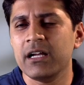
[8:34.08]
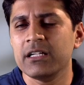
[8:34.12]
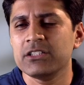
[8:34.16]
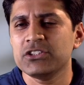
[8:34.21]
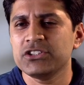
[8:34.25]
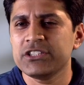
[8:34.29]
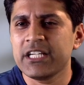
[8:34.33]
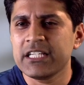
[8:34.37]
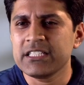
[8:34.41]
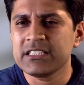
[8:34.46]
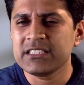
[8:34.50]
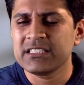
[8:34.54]

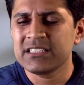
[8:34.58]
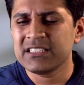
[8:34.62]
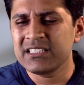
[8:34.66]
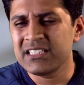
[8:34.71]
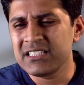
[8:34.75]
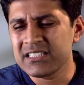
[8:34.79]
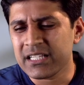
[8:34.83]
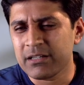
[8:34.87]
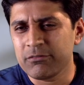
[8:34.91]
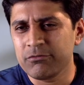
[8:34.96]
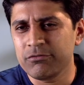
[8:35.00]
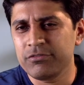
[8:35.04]
chest
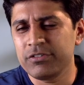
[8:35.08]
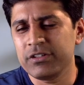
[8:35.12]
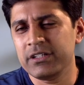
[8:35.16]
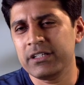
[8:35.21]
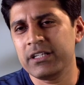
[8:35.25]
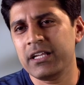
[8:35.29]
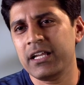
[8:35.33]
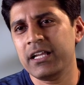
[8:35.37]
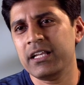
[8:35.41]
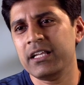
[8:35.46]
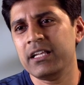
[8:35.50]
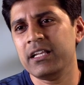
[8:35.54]

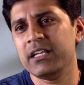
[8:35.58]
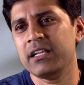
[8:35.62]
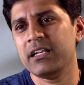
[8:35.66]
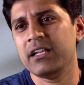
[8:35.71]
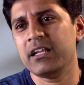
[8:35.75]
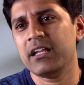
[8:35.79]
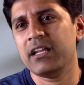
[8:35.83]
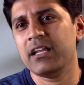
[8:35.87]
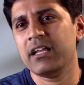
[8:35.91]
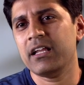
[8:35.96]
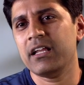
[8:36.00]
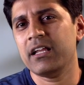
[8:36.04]
discomfort, and
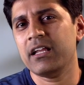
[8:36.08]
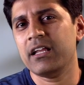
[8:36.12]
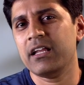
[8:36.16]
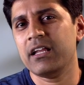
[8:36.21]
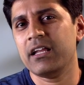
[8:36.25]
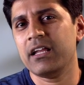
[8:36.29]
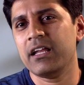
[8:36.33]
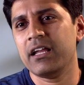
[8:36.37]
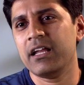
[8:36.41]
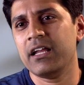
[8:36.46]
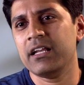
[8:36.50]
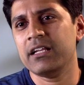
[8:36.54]

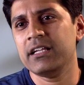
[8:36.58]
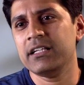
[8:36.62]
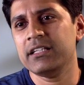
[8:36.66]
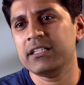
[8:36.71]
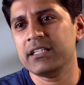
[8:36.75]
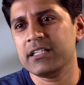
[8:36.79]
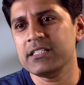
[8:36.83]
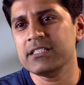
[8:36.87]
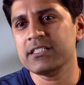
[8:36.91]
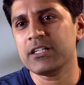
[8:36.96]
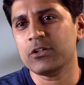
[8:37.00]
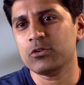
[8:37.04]
it
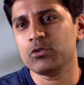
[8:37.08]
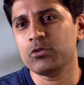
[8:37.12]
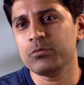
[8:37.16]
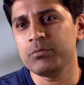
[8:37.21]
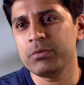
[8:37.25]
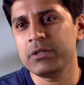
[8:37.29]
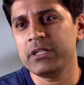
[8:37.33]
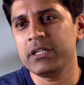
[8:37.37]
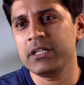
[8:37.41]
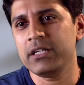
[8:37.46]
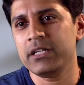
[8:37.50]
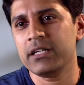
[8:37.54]
turns out to
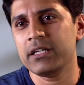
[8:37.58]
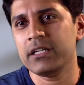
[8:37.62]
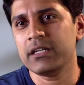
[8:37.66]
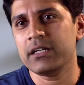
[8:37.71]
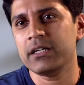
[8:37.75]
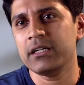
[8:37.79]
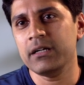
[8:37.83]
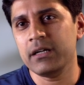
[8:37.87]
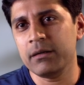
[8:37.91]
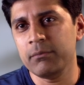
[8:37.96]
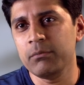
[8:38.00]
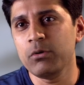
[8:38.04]
be
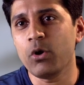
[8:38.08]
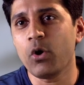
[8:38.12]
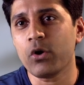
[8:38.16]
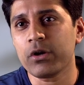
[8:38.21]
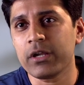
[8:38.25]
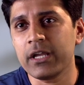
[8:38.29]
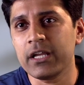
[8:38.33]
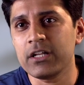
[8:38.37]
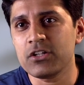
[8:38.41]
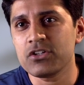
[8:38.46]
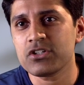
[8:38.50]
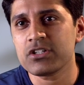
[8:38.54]
a
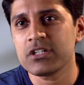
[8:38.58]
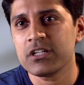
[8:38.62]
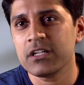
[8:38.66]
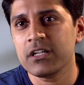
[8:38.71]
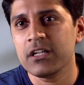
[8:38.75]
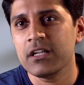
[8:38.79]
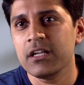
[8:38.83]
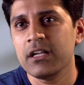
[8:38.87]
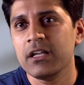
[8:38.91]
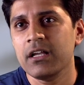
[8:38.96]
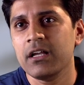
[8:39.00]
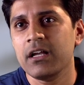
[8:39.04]
blockage
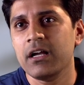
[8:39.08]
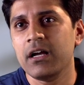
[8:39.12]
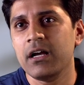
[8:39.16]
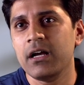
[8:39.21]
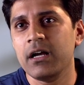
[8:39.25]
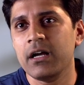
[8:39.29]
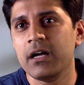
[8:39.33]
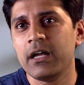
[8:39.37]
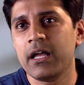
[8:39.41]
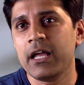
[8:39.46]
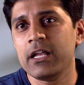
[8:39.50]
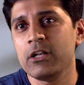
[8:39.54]

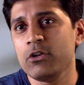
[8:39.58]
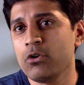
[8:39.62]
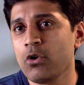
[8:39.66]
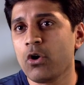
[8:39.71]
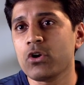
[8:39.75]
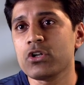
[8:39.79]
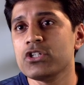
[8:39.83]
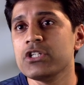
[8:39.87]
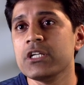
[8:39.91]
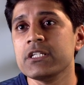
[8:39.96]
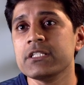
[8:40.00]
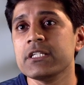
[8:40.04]
and
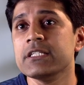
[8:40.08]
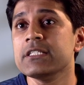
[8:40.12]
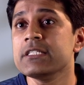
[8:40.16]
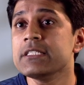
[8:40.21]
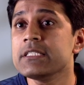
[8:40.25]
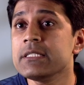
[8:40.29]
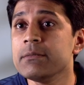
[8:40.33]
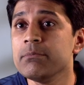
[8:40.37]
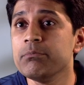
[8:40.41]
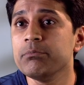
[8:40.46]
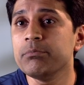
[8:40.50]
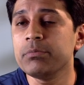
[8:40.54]
not just a
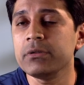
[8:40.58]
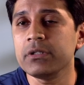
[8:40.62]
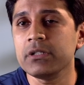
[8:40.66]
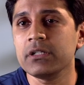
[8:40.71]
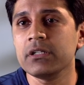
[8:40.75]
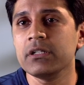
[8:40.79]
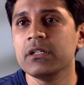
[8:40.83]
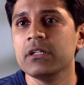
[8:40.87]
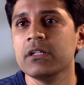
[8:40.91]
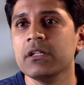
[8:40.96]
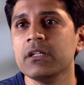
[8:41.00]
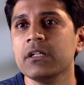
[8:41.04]

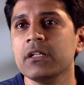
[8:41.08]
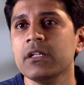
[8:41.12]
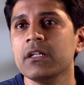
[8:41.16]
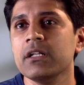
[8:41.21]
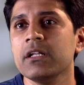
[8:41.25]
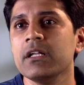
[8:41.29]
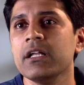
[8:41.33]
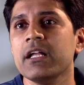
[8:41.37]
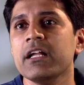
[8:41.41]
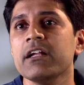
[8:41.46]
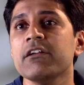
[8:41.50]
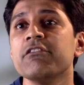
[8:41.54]
simple
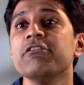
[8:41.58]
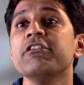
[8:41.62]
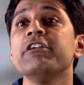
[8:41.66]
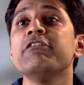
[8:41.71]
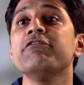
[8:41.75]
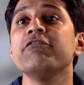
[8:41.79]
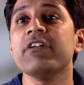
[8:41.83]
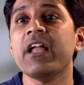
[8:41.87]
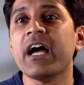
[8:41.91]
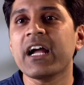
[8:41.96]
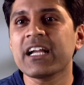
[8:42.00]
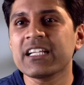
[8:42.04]

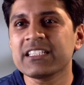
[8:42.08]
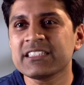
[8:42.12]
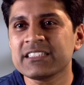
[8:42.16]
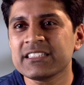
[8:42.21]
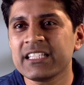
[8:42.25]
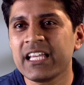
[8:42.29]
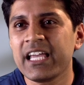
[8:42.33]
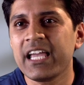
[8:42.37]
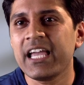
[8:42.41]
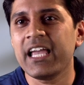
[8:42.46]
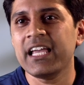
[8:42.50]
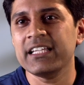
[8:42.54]

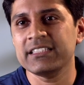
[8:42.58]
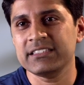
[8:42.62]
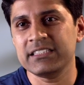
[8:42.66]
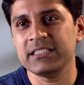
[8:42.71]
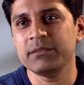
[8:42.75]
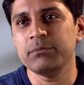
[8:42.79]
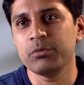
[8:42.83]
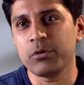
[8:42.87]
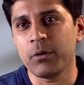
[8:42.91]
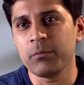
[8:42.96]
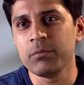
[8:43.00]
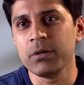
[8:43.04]
reflux
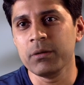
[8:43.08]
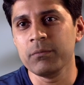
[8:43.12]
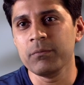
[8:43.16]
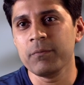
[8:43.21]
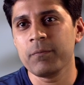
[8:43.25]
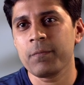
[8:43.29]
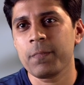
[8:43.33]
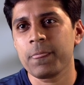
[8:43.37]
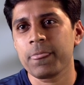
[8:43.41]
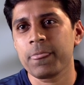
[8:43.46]
acid problem.